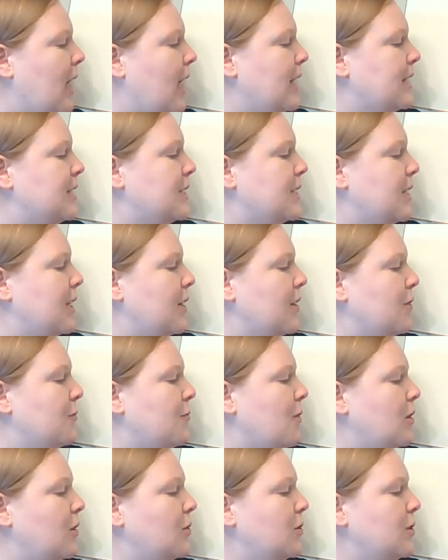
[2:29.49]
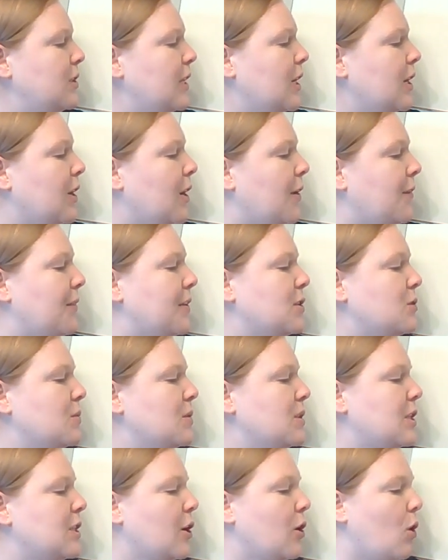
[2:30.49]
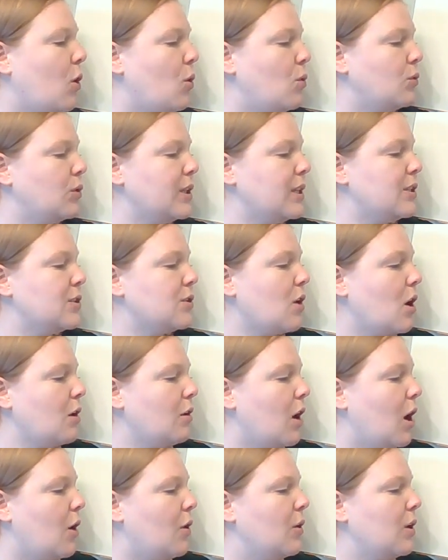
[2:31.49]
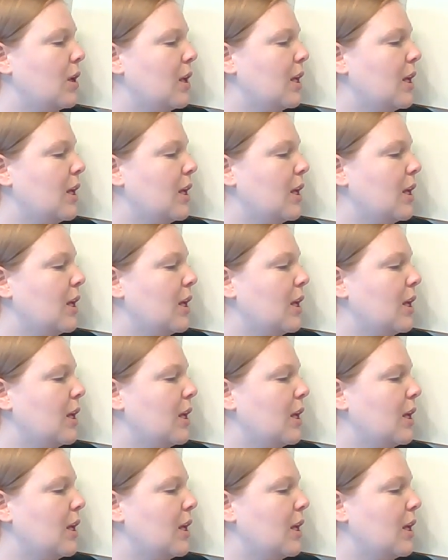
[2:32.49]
As year followed year, this was their only sorrow.